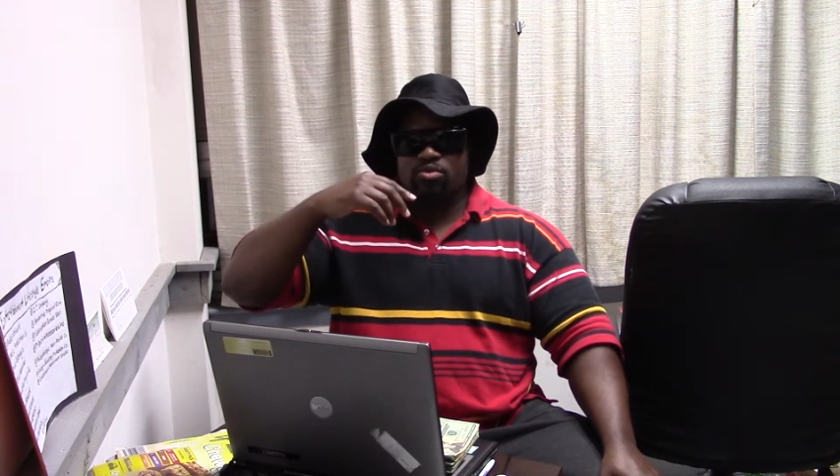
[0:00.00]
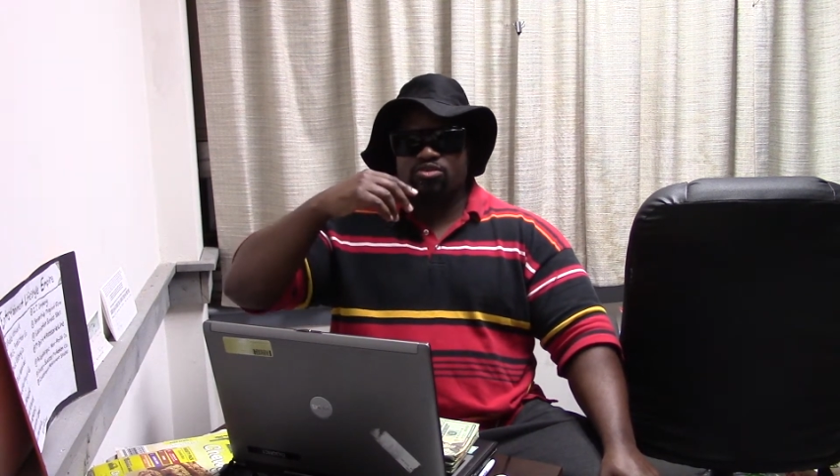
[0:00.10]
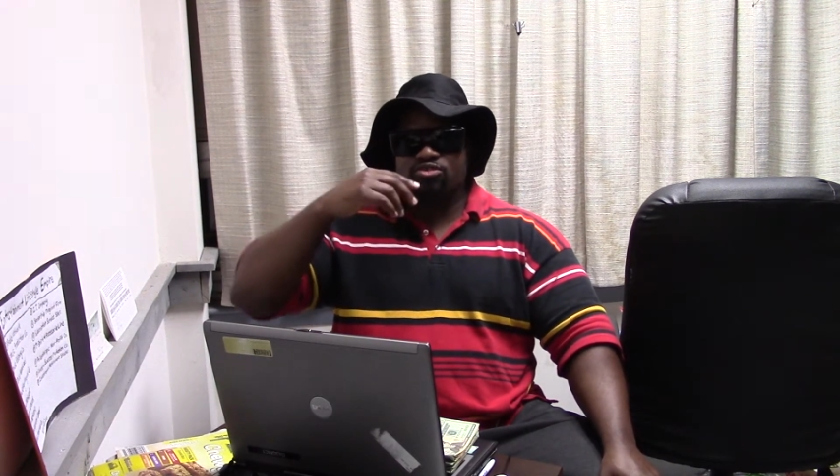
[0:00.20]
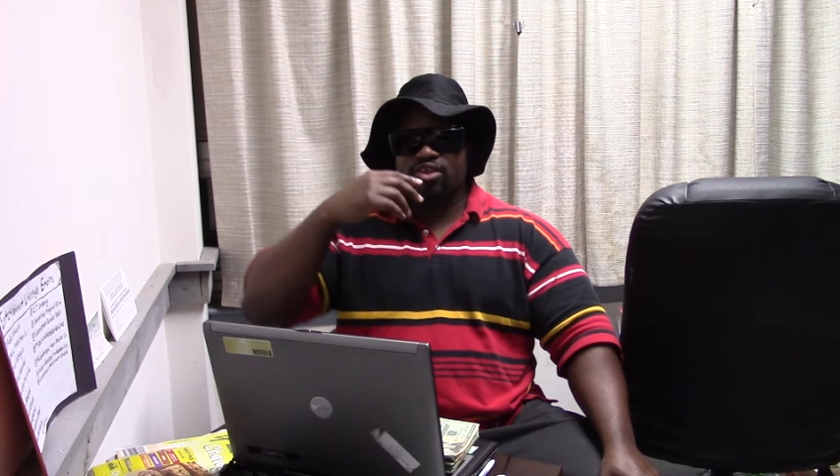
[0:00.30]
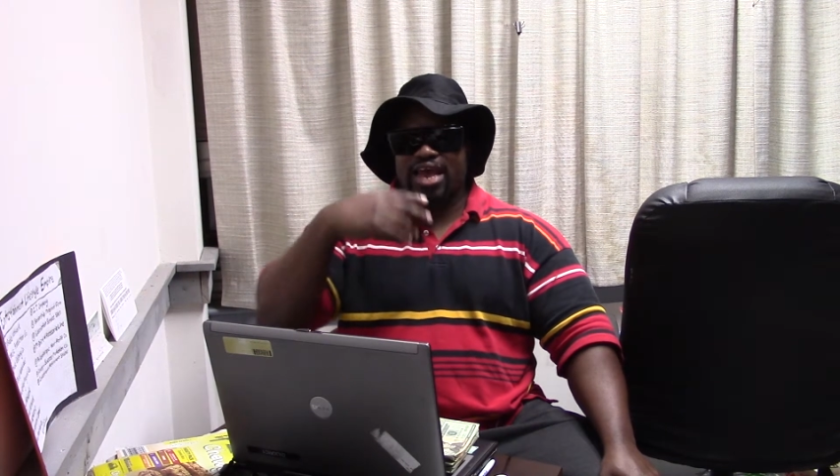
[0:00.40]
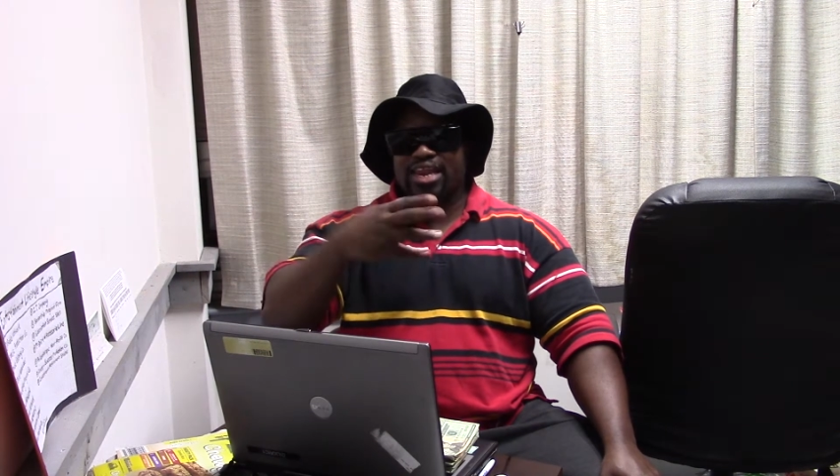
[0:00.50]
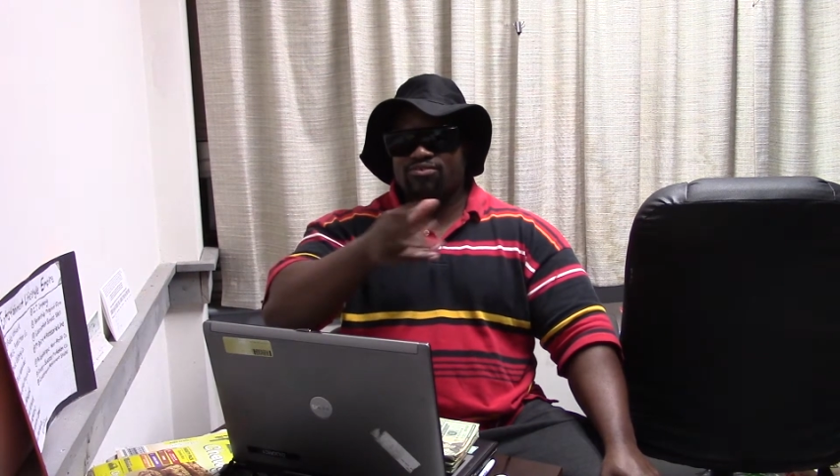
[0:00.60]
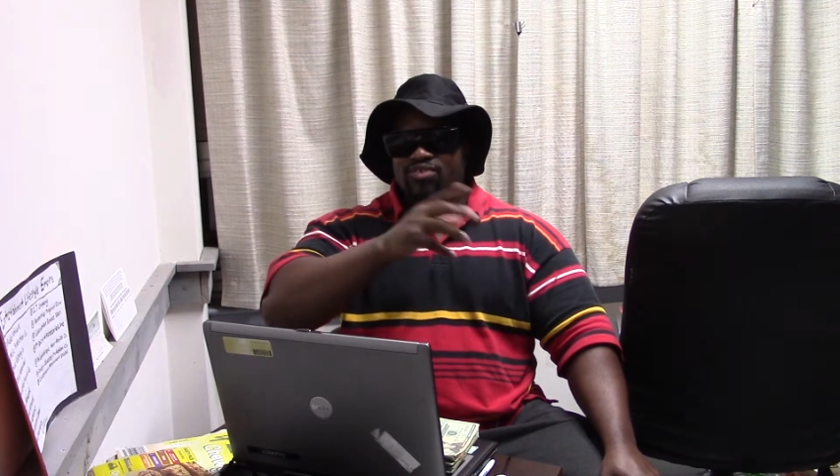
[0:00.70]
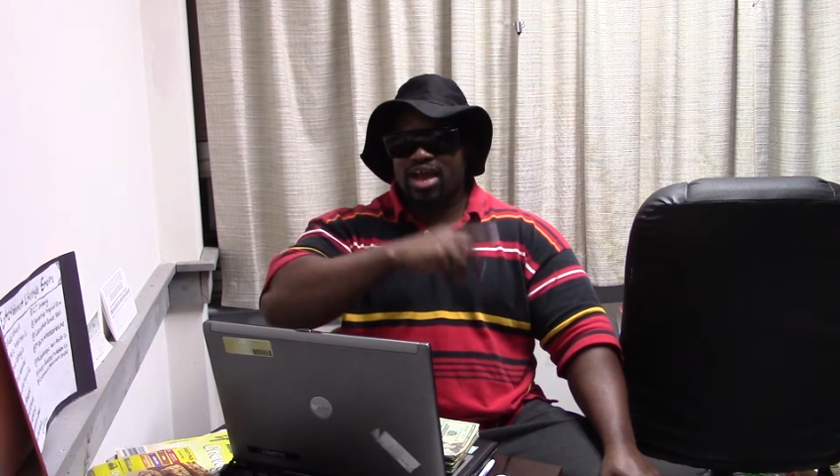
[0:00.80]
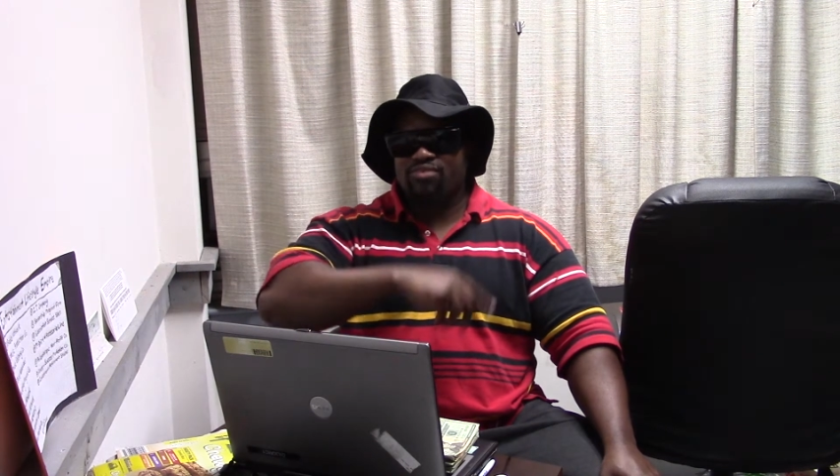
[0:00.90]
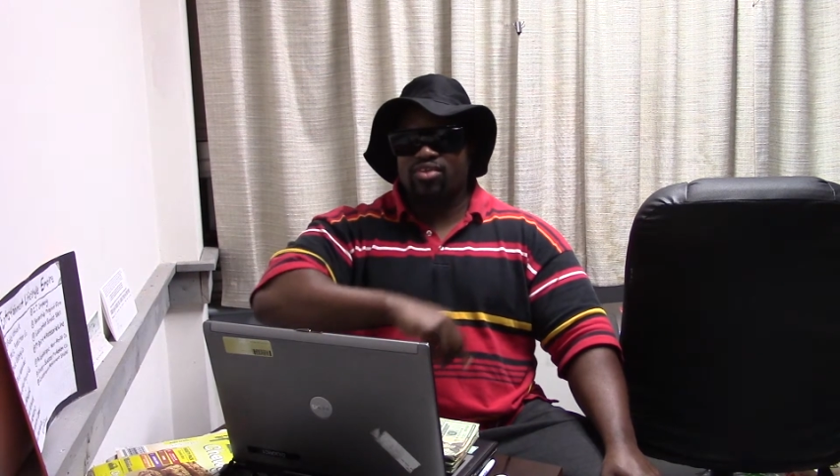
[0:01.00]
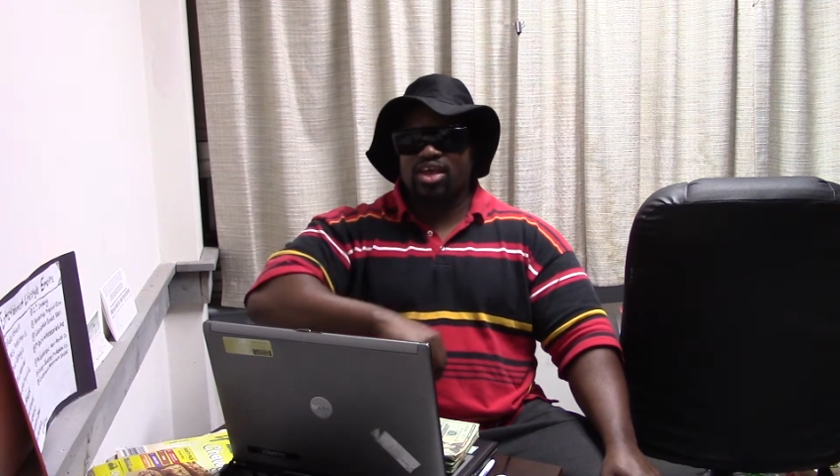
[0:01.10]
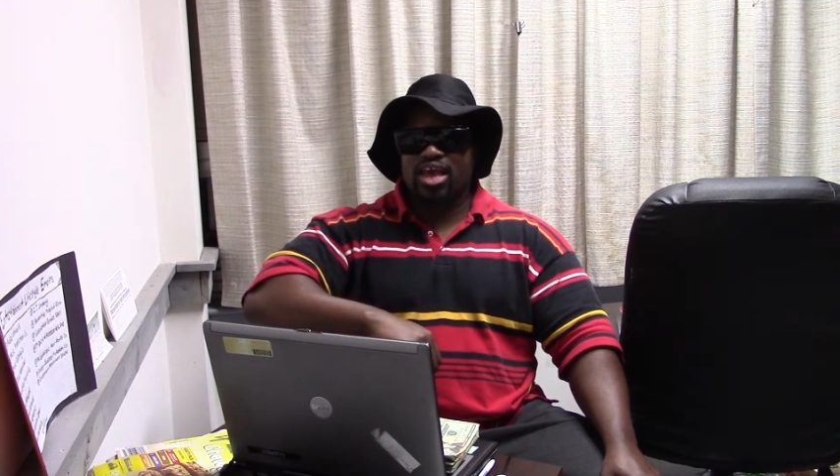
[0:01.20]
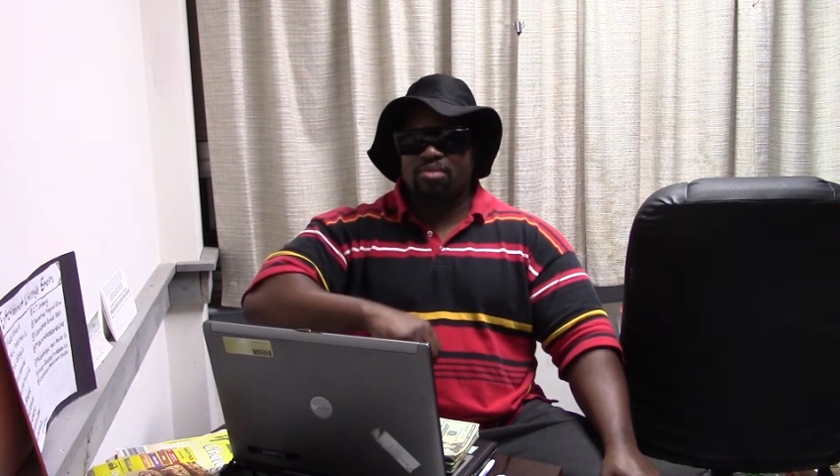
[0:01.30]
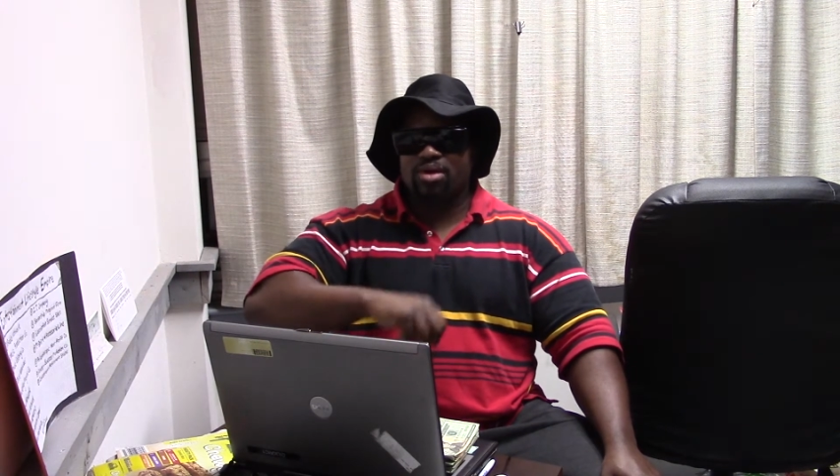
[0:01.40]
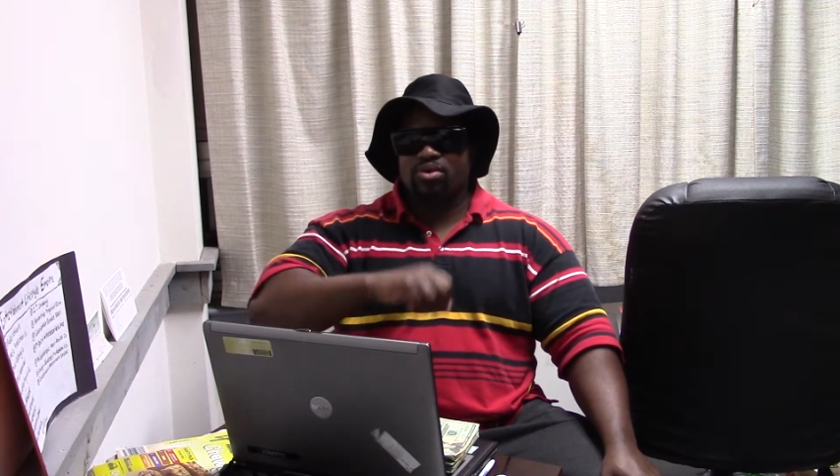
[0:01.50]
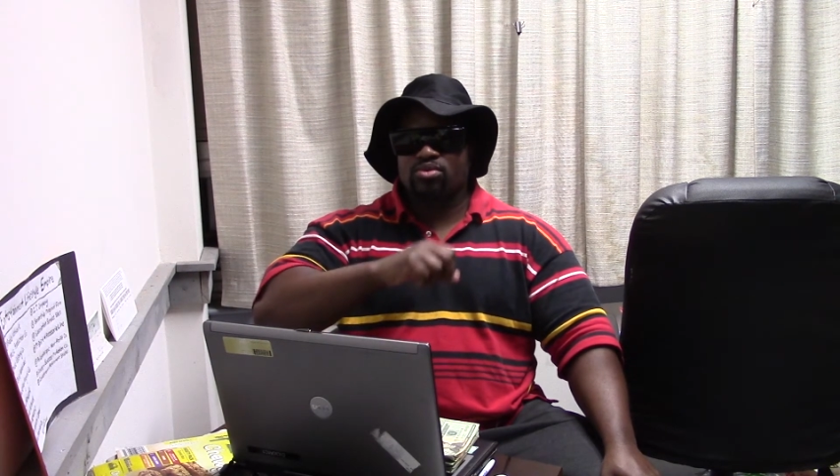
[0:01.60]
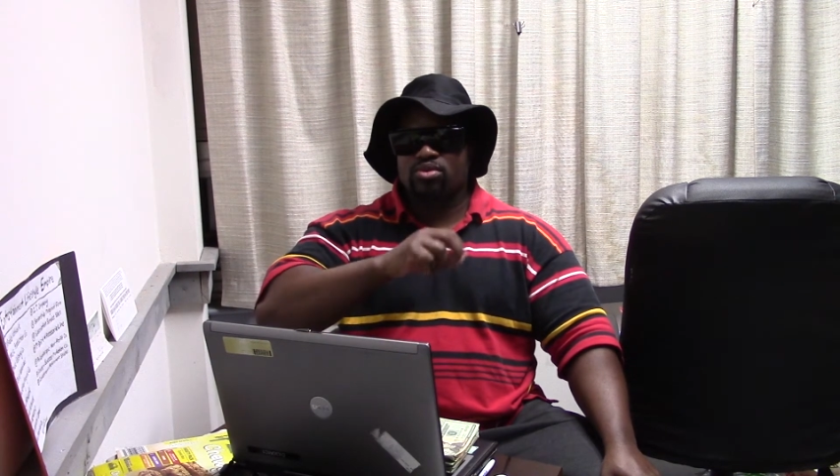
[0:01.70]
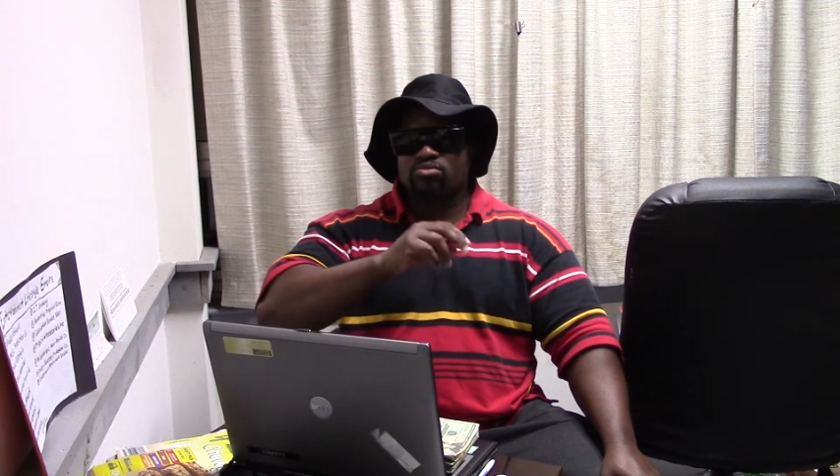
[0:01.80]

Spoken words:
was 95 they came out,